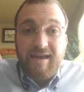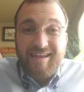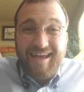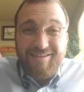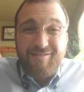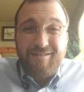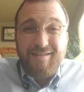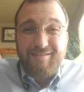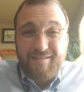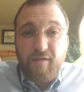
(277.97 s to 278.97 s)
and
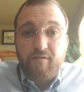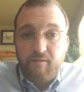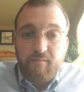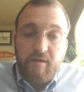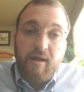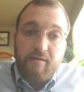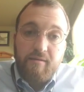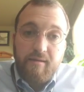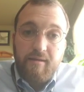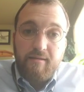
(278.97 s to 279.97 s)
actually it's seldom
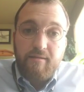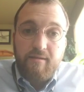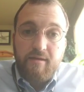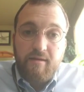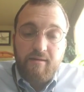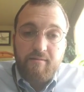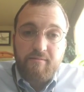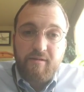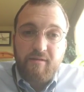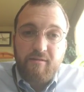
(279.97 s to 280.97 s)
done in
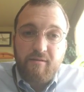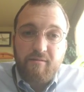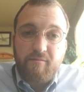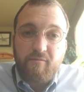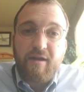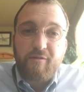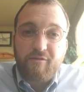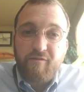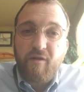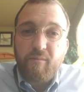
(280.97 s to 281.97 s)
the
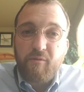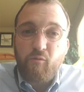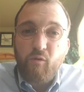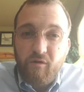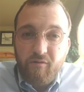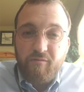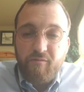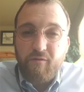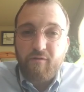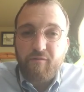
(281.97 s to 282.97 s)
regular development world
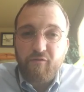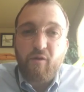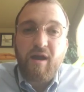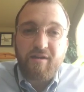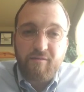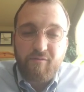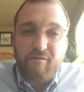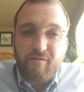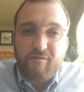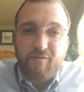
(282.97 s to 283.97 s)
for a variety of
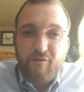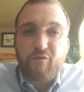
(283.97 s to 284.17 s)
reasons,